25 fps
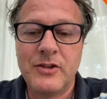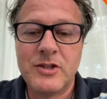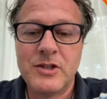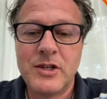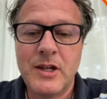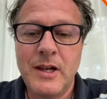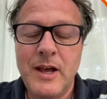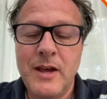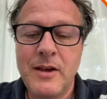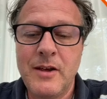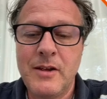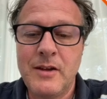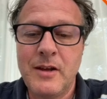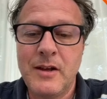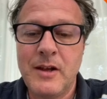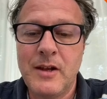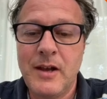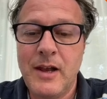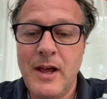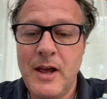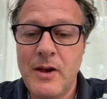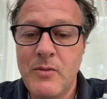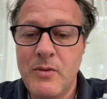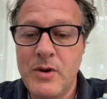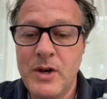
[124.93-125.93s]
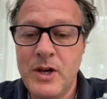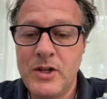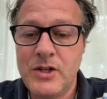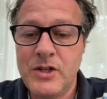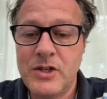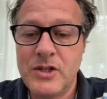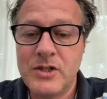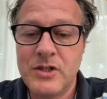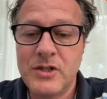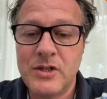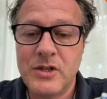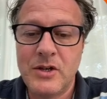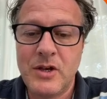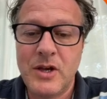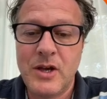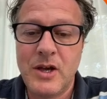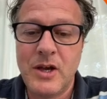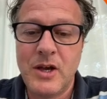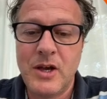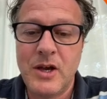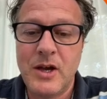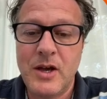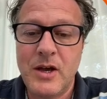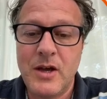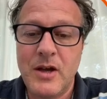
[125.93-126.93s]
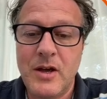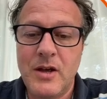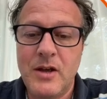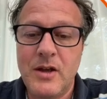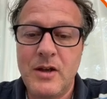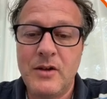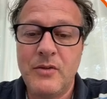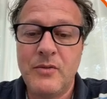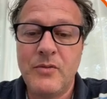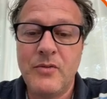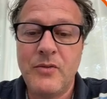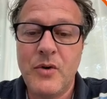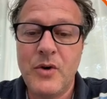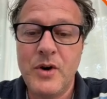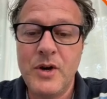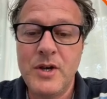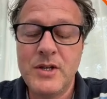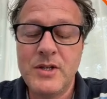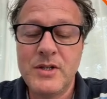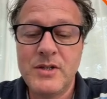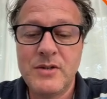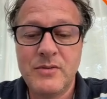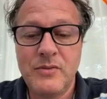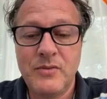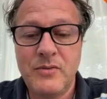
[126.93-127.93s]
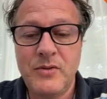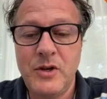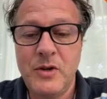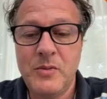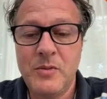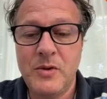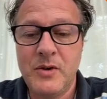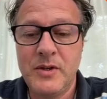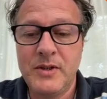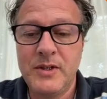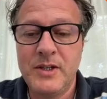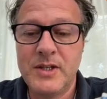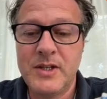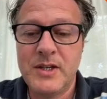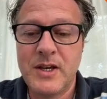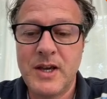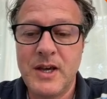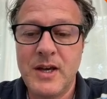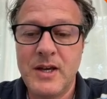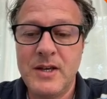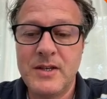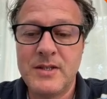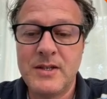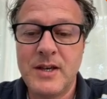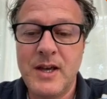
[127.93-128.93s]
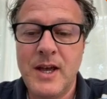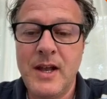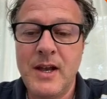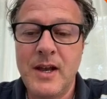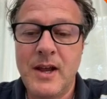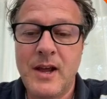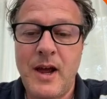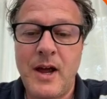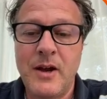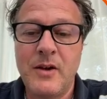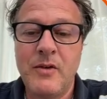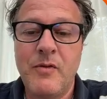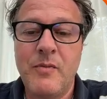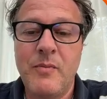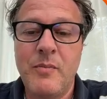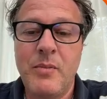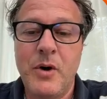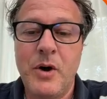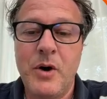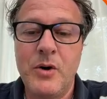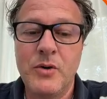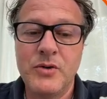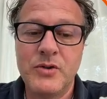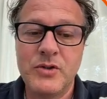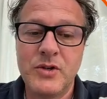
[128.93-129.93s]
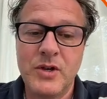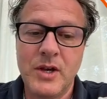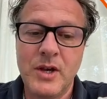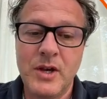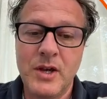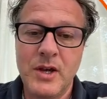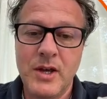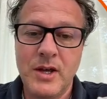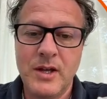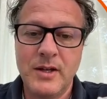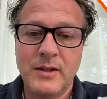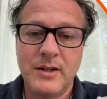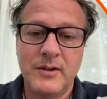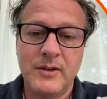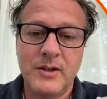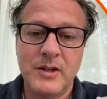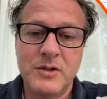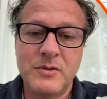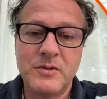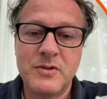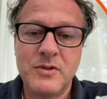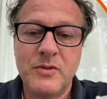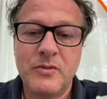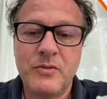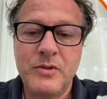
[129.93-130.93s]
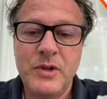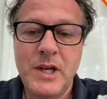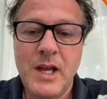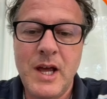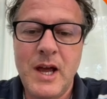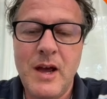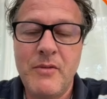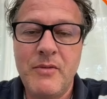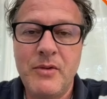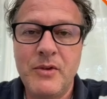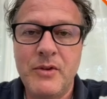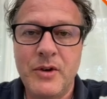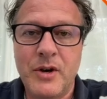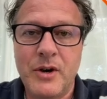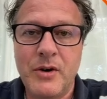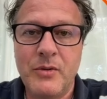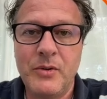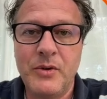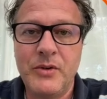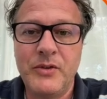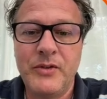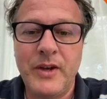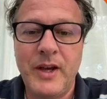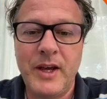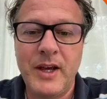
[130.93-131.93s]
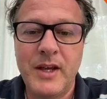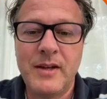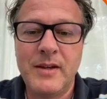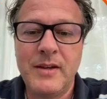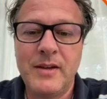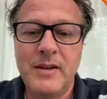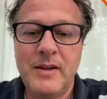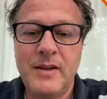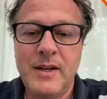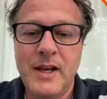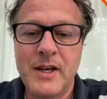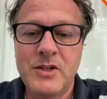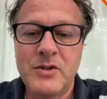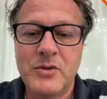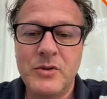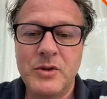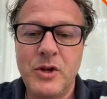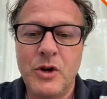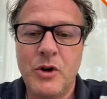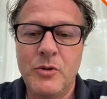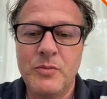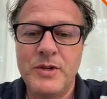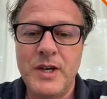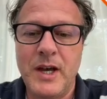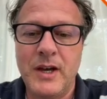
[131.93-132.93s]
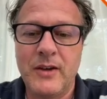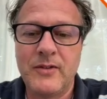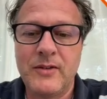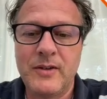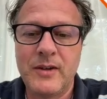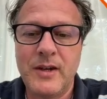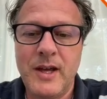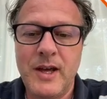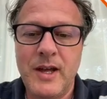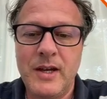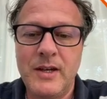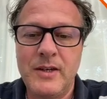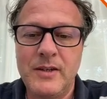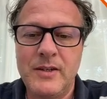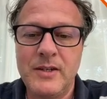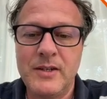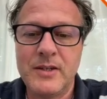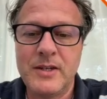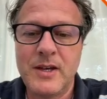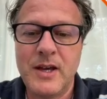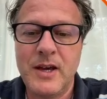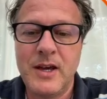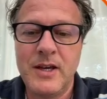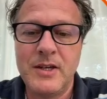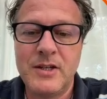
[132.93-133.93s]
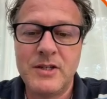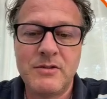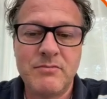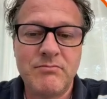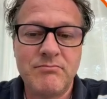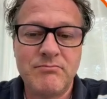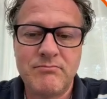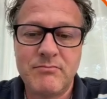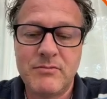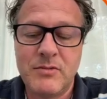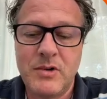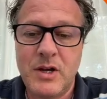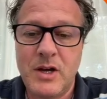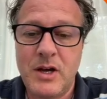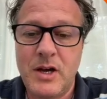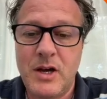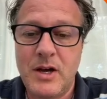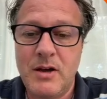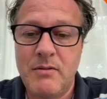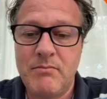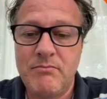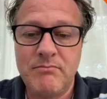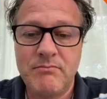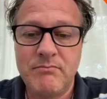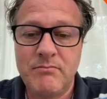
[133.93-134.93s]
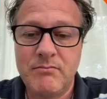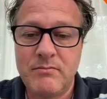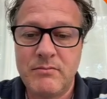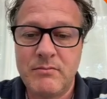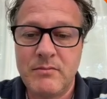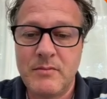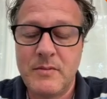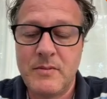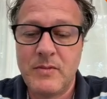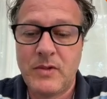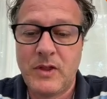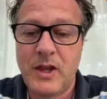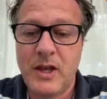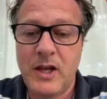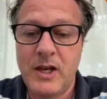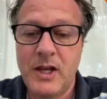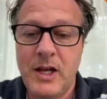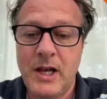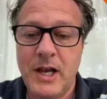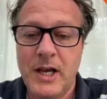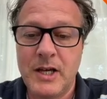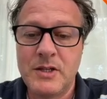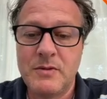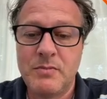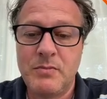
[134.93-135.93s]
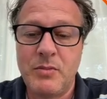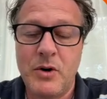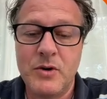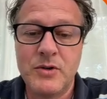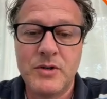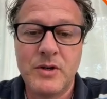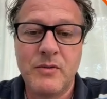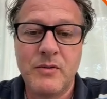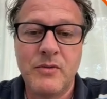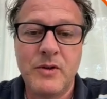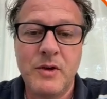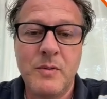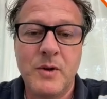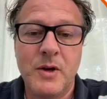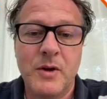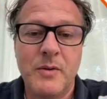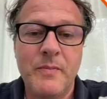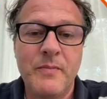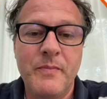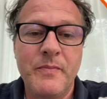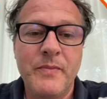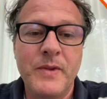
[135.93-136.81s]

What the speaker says: the language, the voice, female in this case, and the kind of pose that this 3D avatar will take next to the object. And in this case, relaxed posing female.